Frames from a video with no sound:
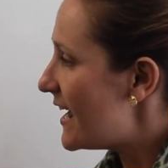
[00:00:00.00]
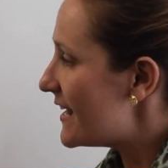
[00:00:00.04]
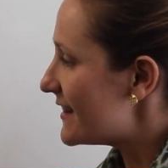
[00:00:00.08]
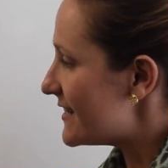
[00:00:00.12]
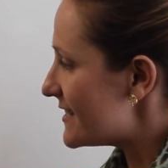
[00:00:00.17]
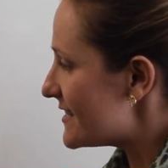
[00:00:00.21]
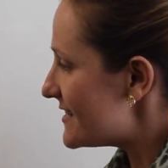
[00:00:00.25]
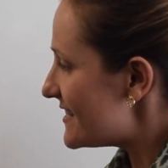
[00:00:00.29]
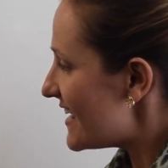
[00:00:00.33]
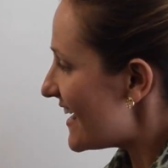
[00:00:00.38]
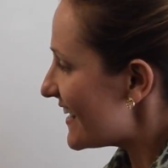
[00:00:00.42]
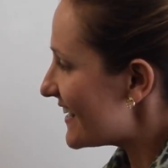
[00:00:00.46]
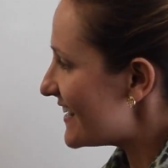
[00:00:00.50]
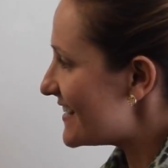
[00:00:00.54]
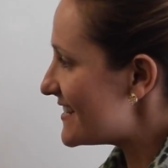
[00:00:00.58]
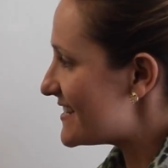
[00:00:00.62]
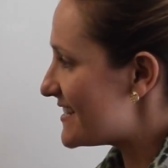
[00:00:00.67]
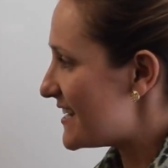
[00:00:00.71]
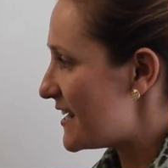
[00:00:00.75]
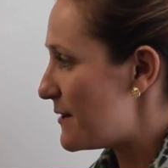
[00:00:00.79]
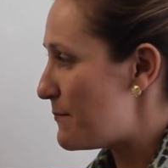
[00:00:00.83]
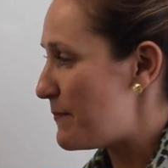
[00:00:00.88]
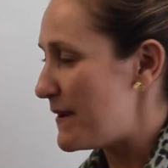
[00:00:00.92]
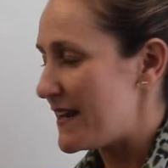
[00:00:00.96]
The second
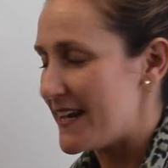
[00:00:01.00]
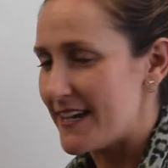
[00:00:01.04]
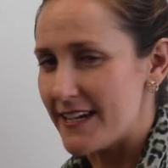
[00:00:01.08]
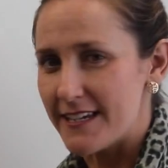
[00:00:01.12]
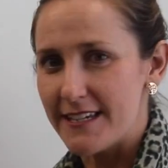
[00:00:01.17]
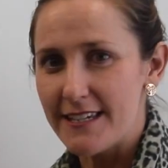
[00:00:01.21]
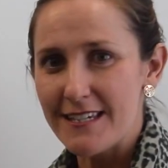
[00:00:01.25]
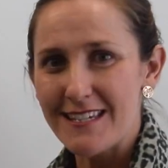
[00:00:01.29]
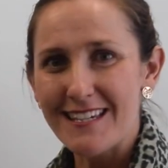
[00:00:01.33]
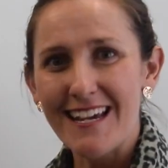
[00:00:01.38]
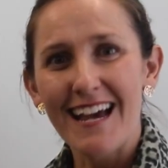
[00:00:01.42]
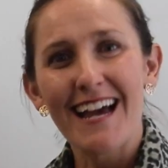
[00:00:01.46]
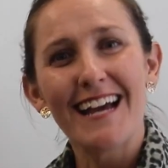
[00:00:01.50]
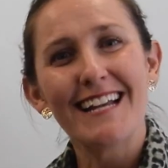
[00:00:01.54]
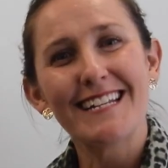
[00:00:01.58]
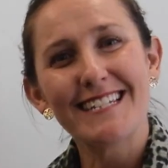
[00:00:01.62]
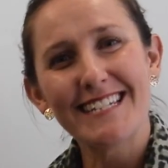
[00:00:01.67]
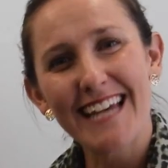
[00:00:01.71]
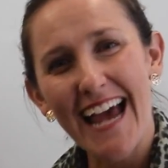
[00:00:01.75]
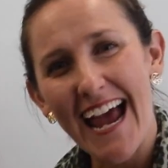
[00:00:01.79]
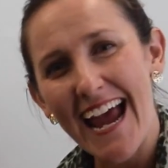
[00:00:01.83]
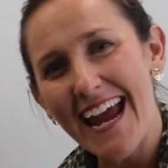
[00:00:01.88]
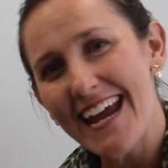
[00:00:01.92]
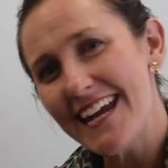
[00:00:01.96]
tip is
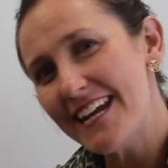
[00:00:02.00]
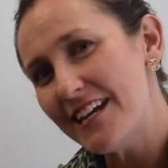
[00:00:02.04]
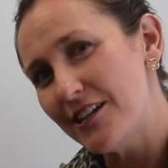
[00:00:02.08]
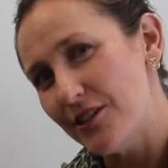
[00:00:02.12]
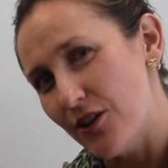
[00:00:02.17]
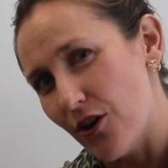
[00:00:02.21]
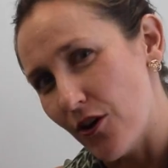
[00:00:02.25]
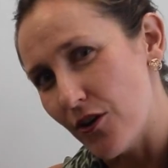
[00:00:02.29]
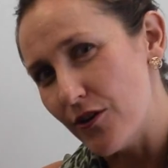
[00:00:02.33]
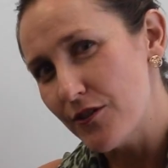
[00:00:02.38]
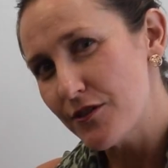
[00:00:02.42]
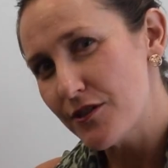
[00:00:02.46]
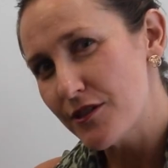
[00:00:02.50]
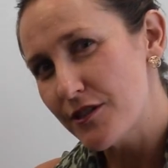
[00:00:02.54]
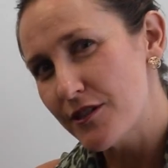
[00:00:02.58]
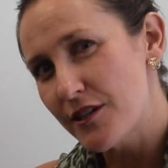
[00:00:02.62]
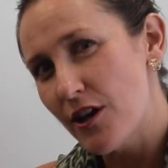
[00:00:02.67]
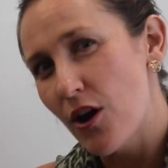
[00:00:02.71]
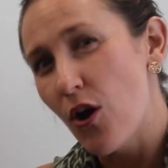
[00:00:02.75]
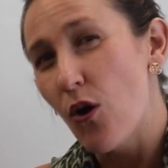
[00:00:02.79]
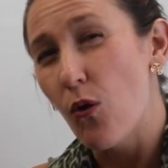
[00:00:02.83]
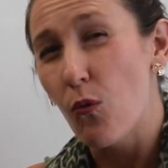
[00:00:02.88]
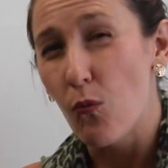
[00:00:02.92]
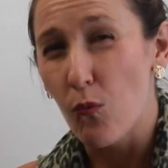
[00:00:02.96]
take notes
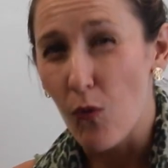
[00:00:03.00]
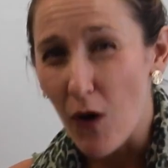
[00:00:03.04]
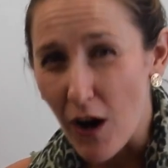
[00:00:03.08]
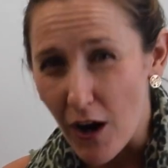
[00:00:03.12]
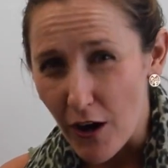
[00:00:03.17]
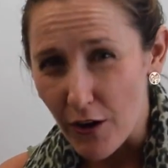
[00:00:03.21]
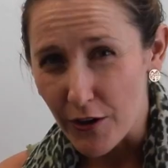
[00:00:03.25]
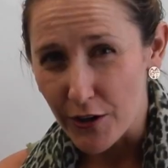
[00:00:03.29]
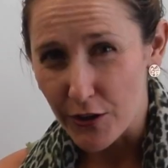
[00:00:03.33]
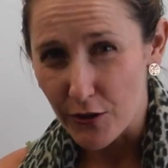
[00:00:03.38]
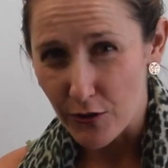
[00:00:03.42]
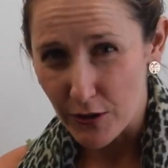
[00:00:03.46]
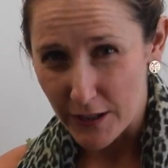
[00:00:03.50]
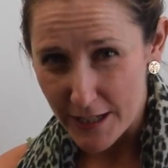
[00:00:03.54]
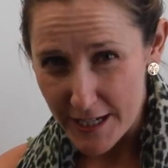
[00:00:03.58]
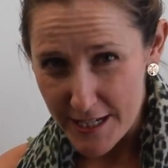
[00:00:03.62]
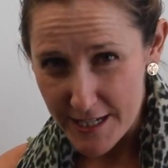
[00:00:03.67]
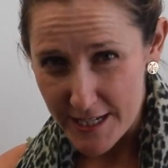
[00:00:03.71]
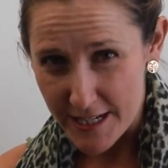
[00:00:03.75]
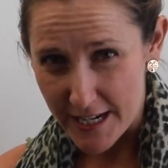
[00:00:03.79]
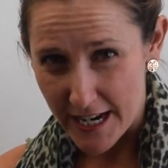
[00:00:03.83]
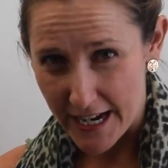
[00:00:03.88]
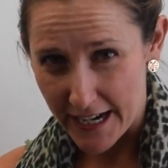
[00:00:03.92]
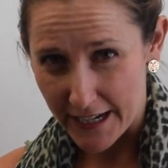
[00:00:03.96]
while you're
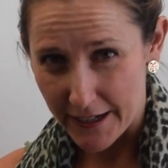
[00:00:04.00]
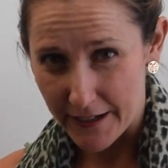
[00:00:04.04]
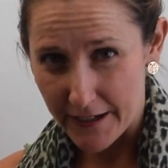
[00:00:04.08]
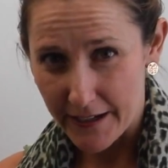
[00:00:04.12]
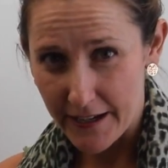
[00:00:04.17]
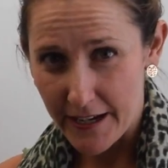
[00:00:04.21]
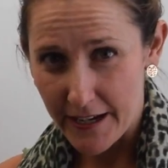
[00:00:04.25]
listening.